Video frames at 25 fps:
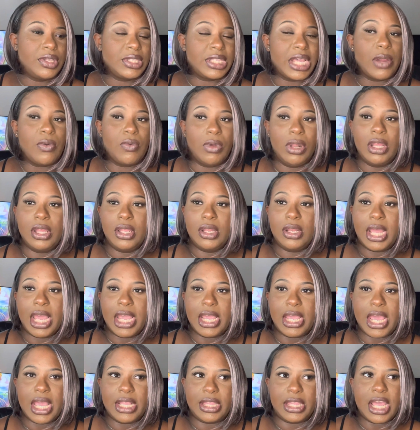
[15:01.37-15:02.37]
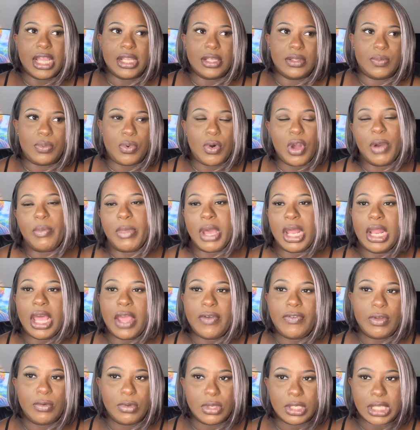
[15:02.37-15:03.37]
like really like at that point in my
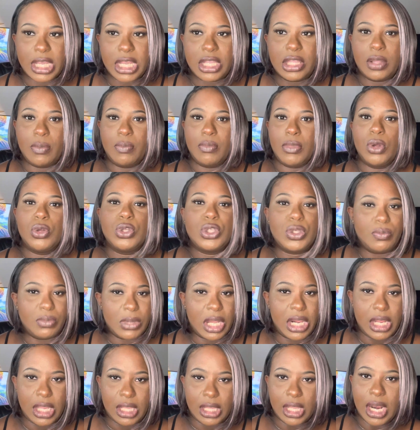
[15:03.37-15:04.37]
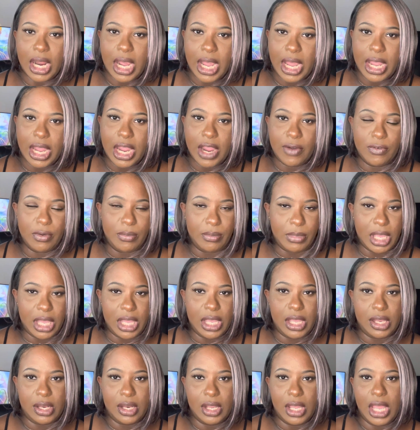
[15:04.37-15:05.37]
life, it was like the most money that I had ever
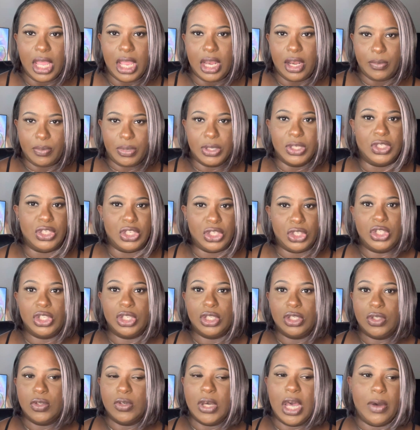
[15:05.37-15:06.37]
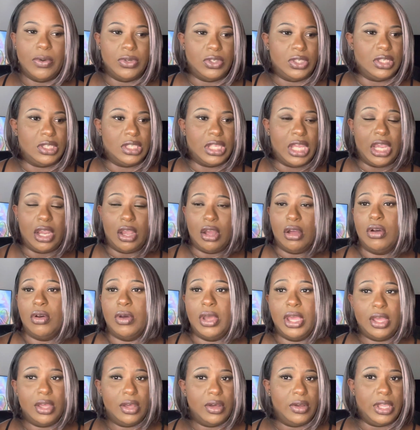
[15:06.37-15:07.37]
made in a position. So I was just like, oh
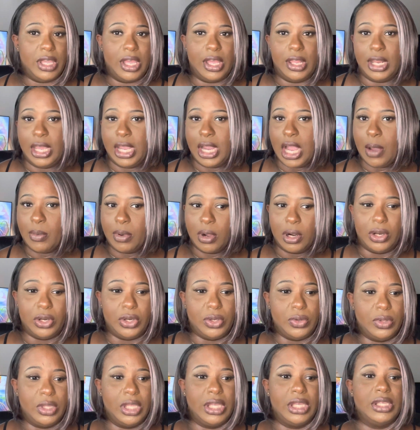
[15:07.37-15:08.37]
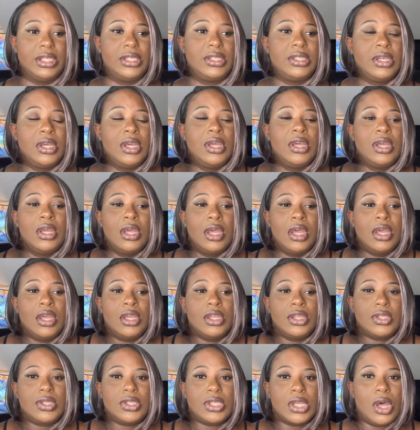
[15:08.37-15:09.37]
hell yeah, like I'm gonna do this.
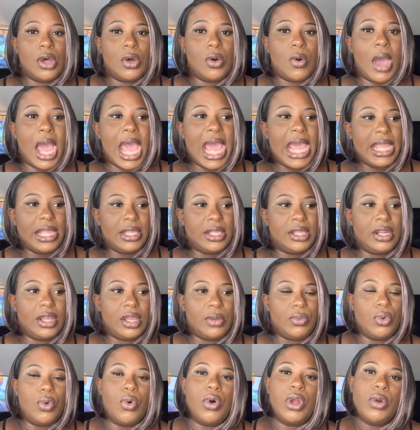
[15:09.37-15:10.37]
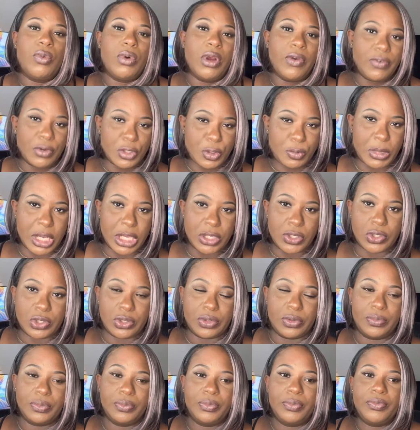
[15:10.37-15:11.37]
So I ended up going to work for
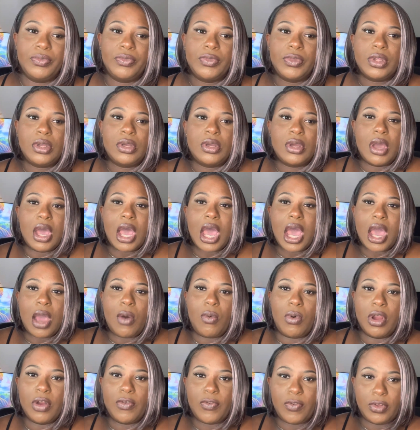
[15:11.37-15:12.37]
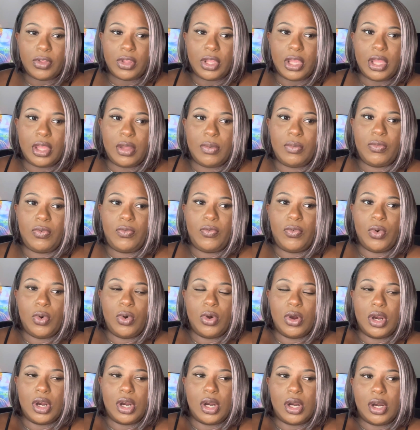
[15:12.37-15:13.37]
Spectrum. I worked for them
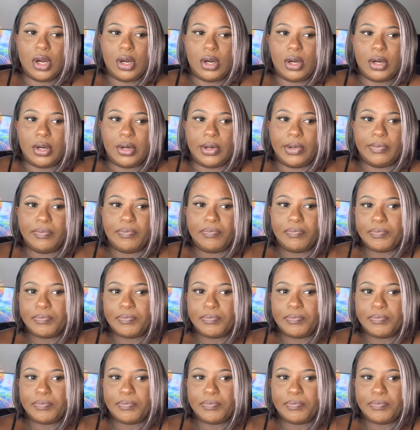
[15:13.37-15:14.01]
for